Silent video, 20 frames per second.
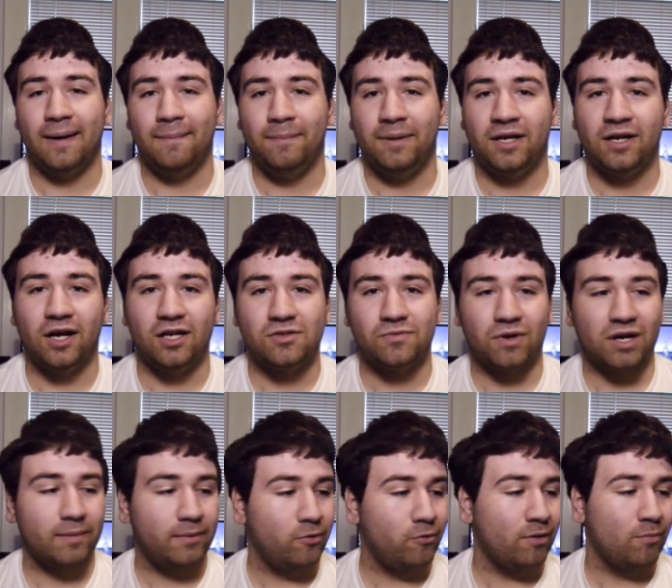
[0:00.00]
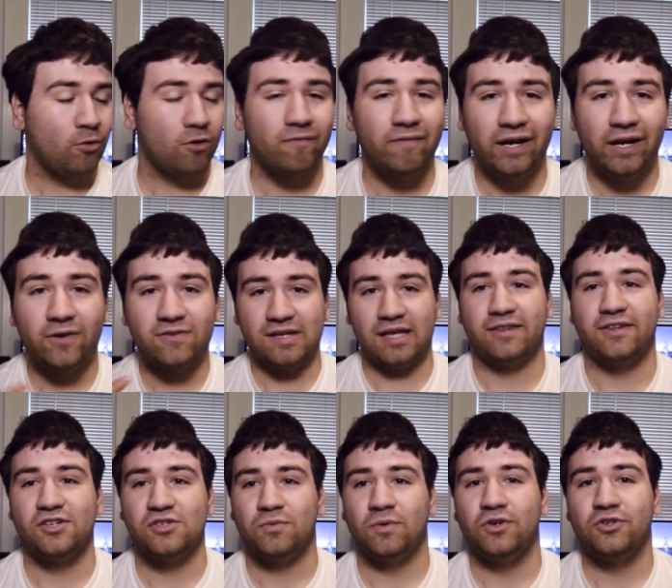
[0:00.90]
Because we're going to be doing more videos like
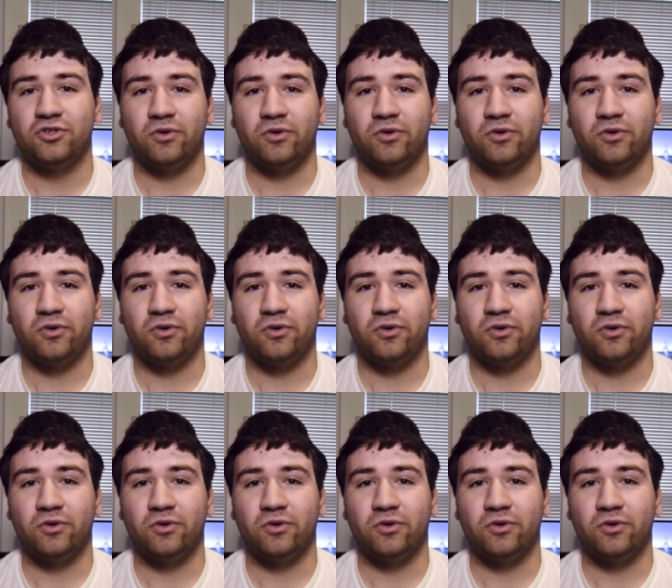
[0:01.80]
this one,